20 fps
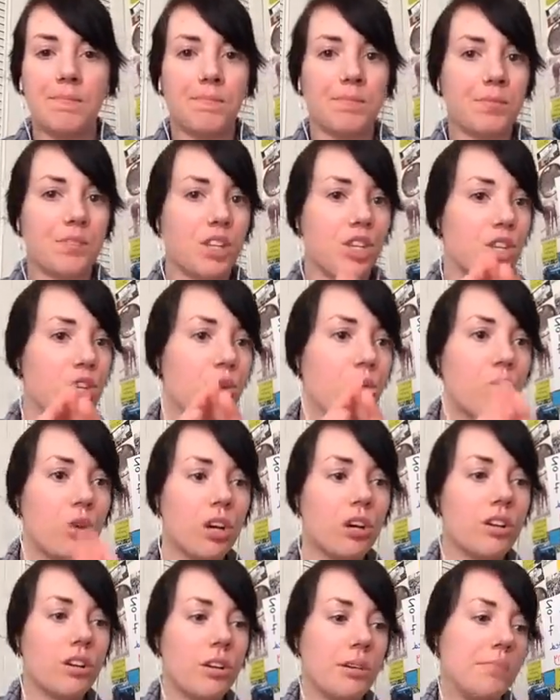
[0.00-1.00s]
you
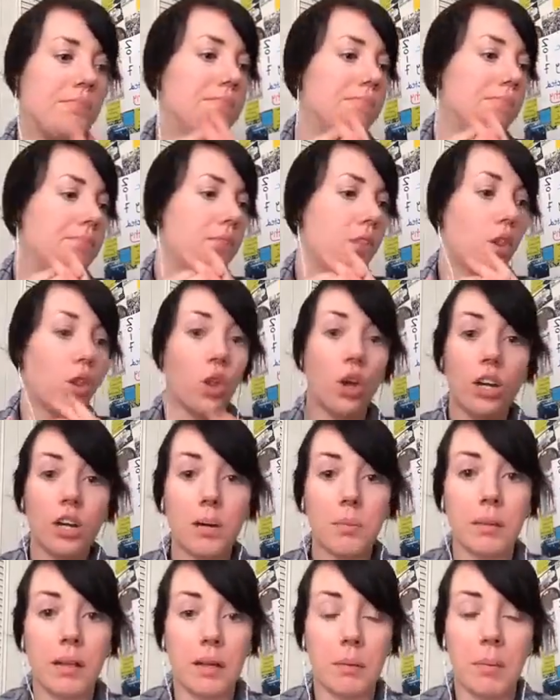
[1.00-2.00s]
could look at a
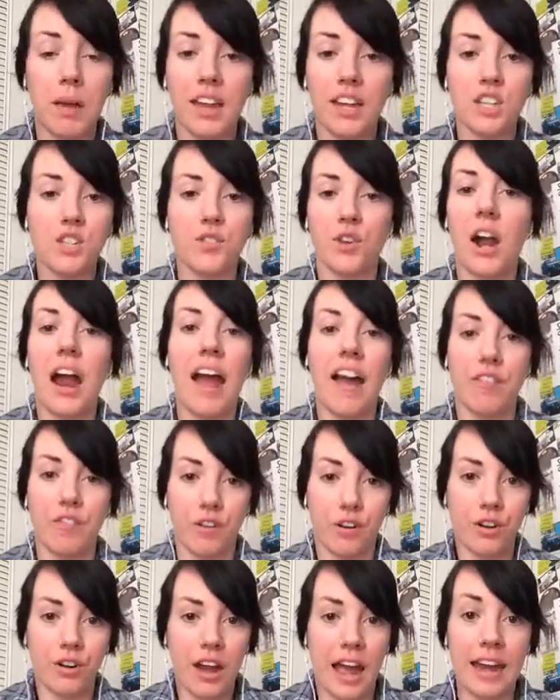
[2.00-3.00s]
blank page
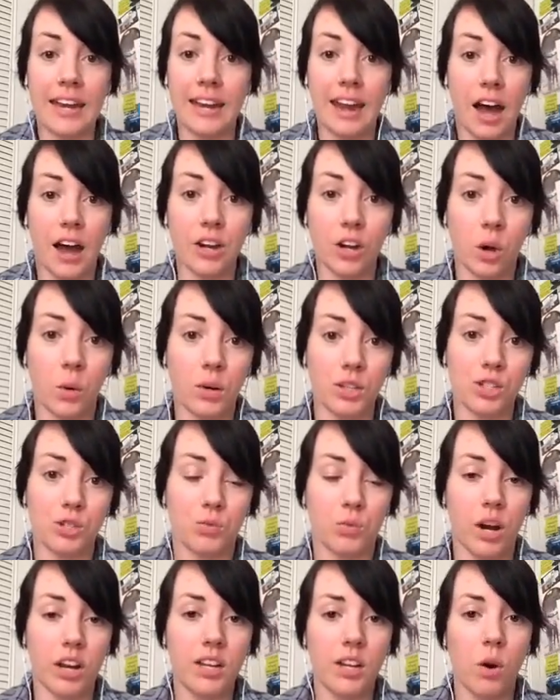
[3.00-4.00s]
forever and not know what to
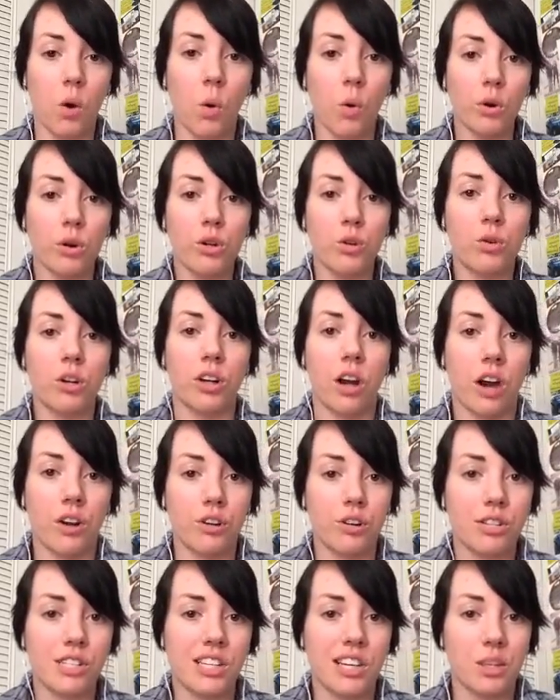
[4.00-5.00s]
write, or you could
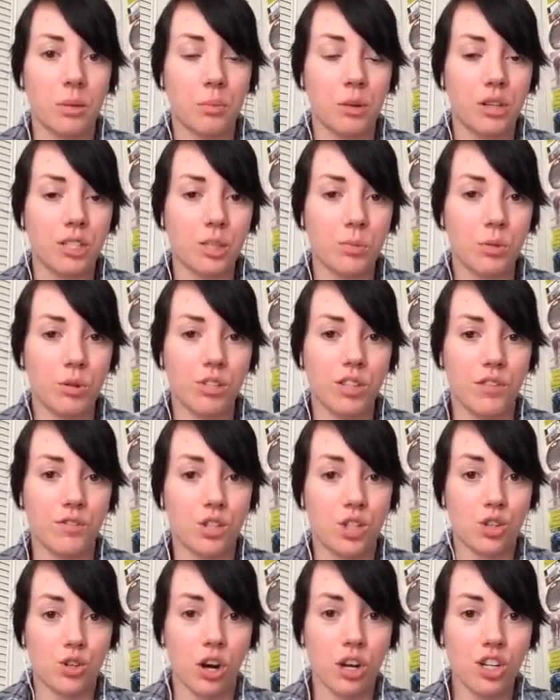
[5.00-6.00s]
understand the principles of
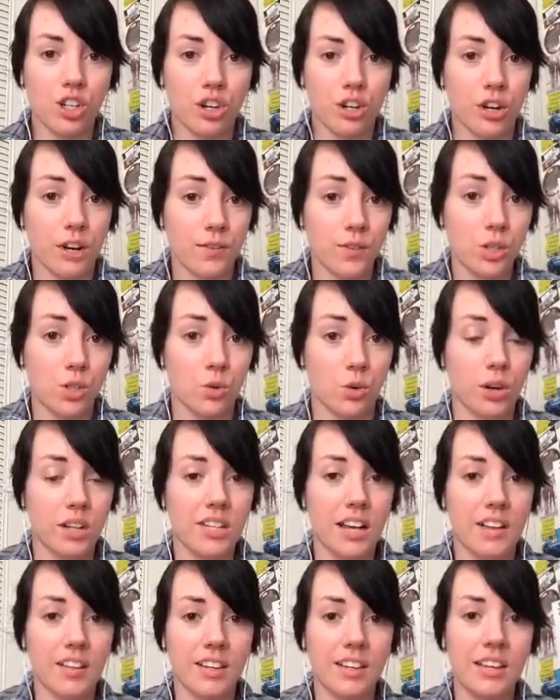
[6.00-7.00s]
structure and of
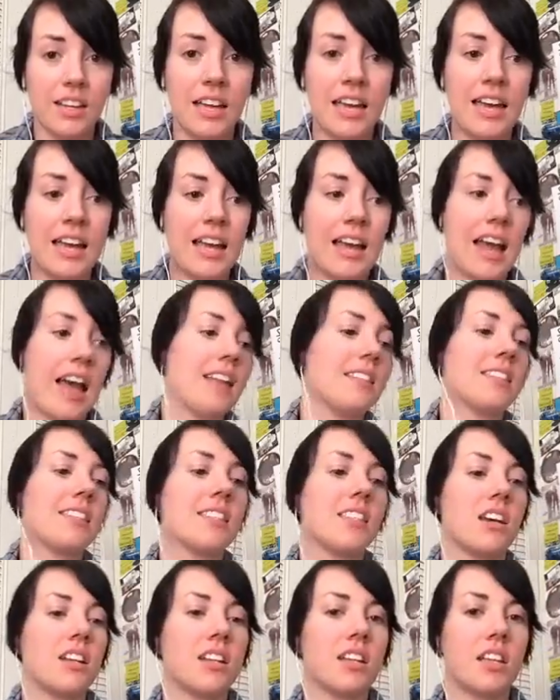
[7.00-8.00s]
storytelling And
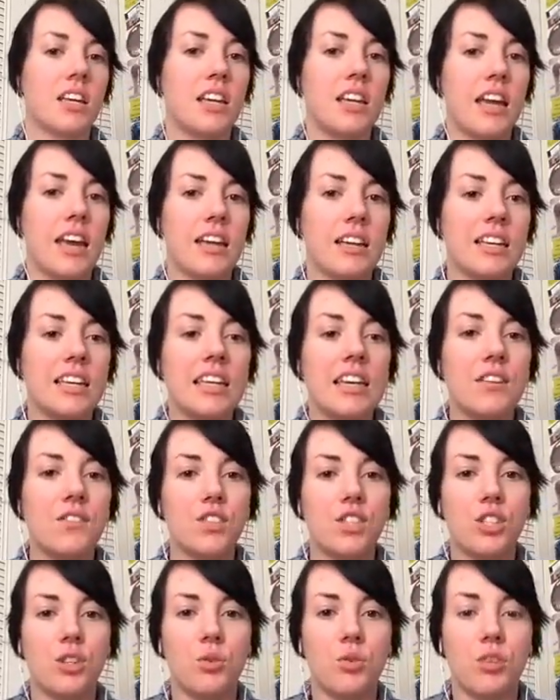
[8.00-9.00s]
suddenly it
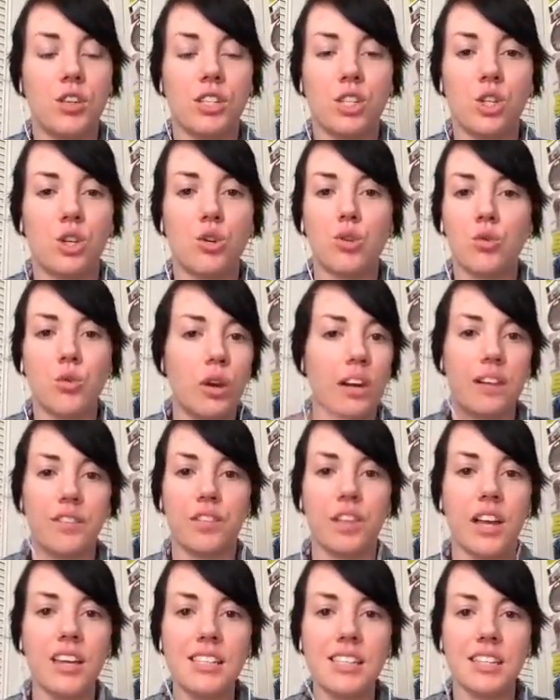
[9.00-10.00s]
gives you this creative
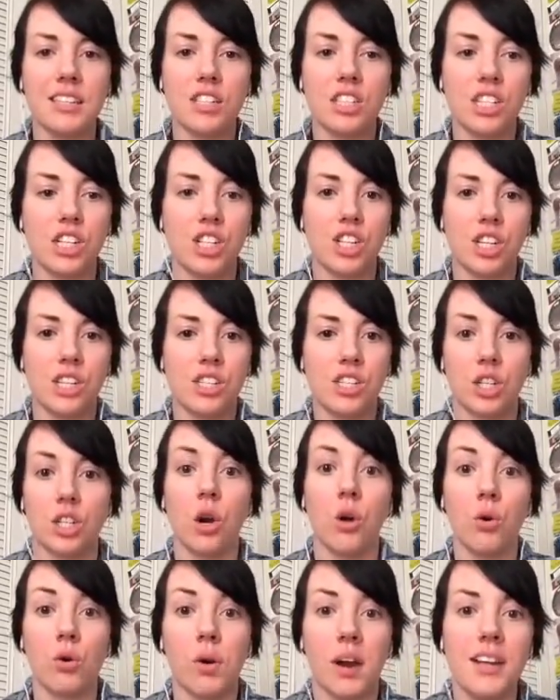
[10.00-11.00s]
license to just
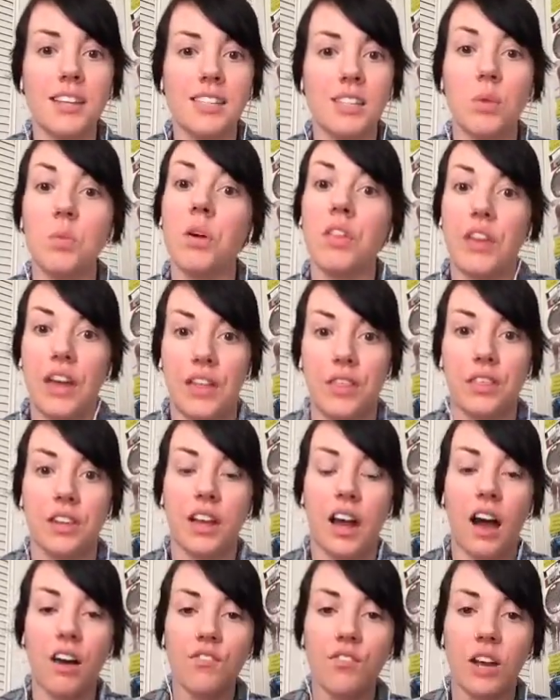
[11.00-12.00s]
go crazy within the
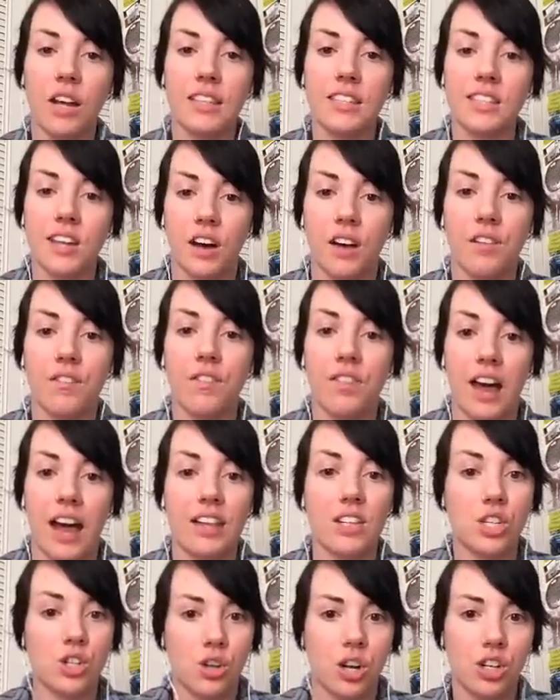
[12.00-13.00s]
confines of
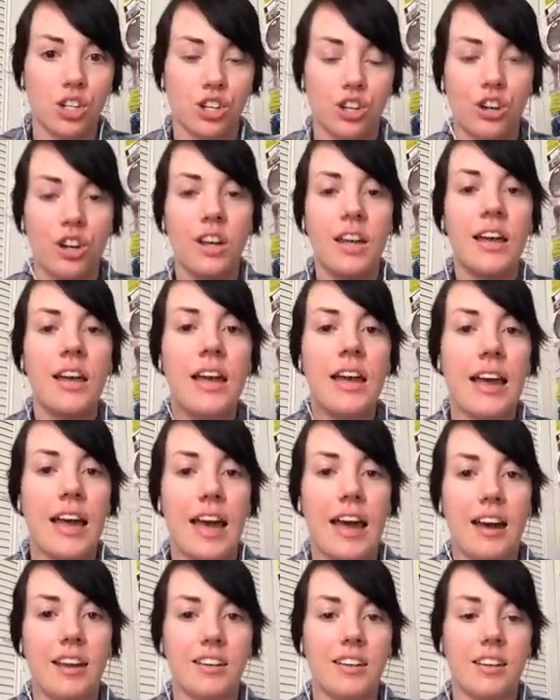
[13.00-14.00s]
that structure.
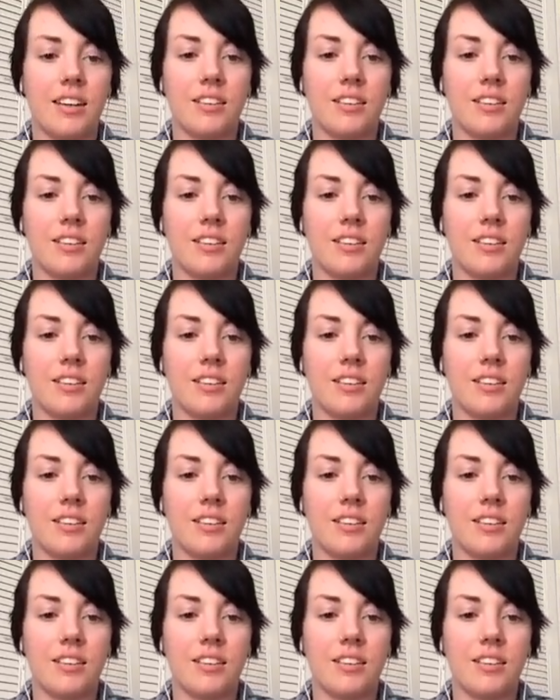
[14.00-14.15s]
And